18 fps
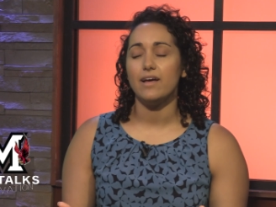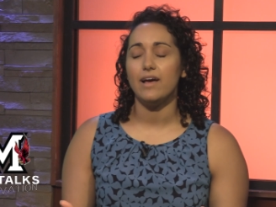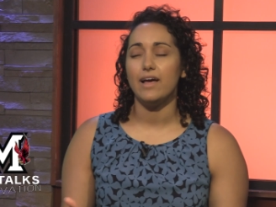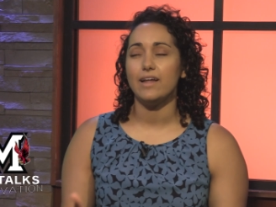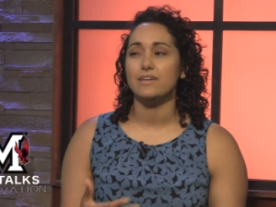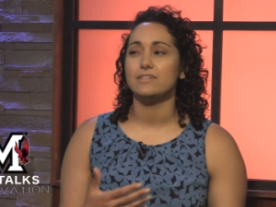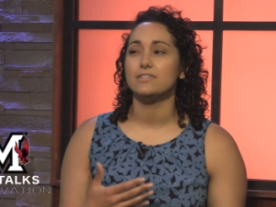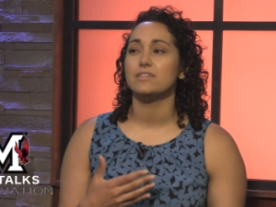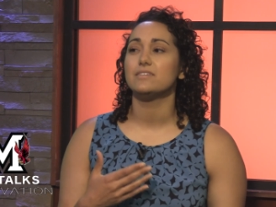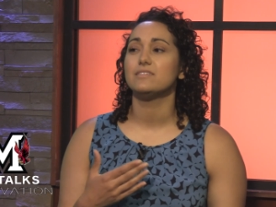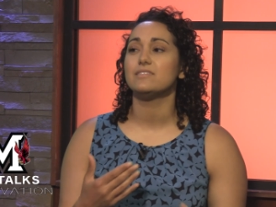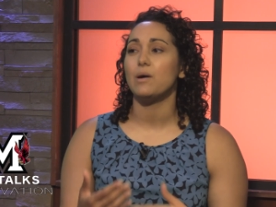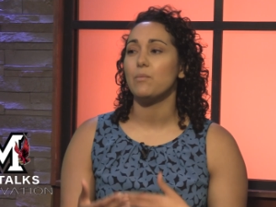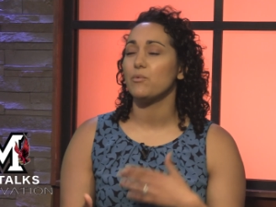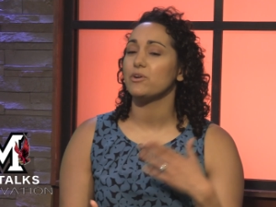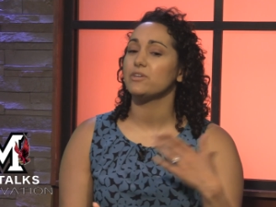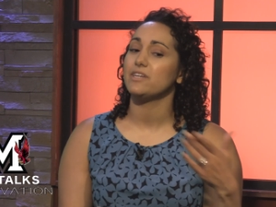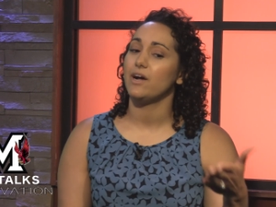And
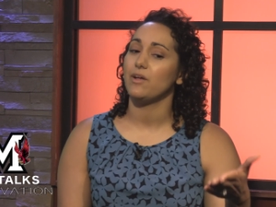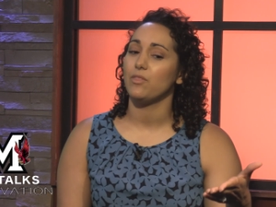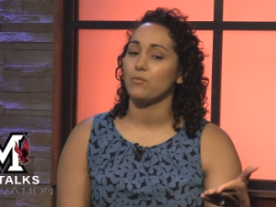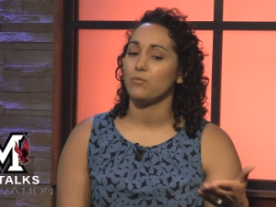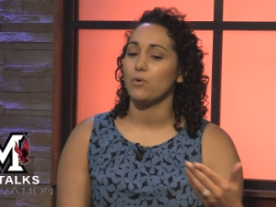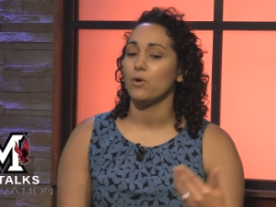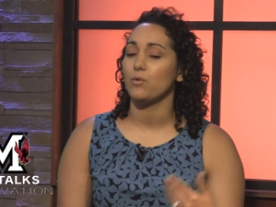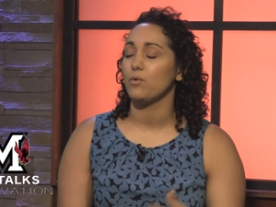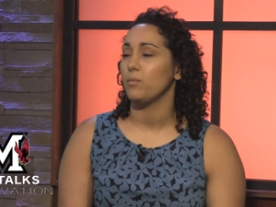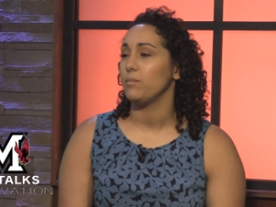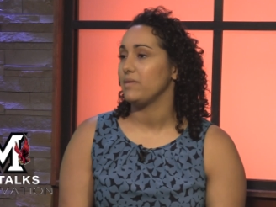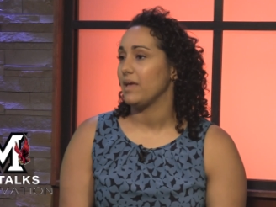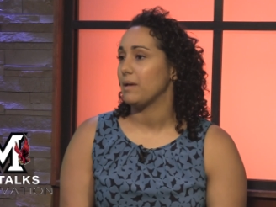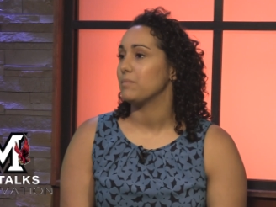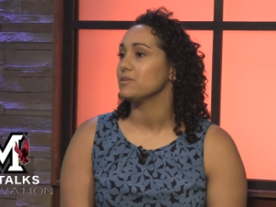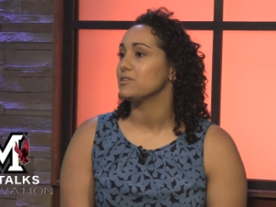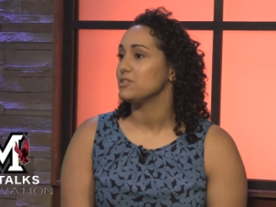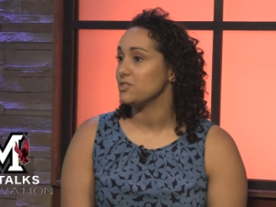somewhere down the road, we'll be
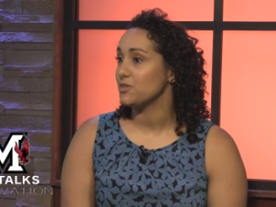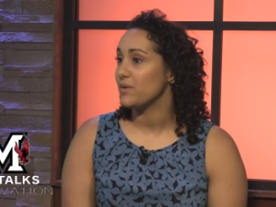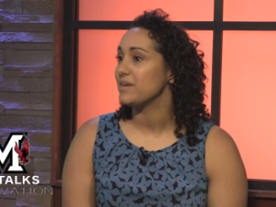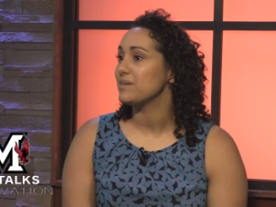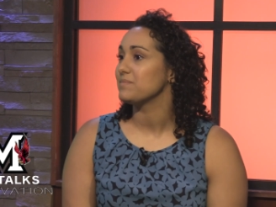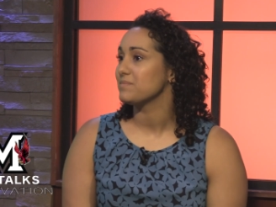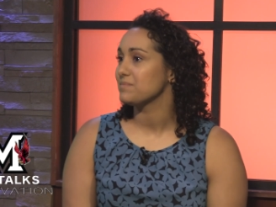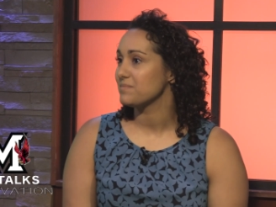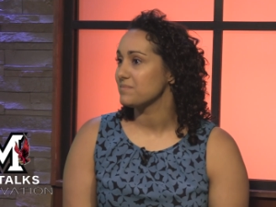able to do it.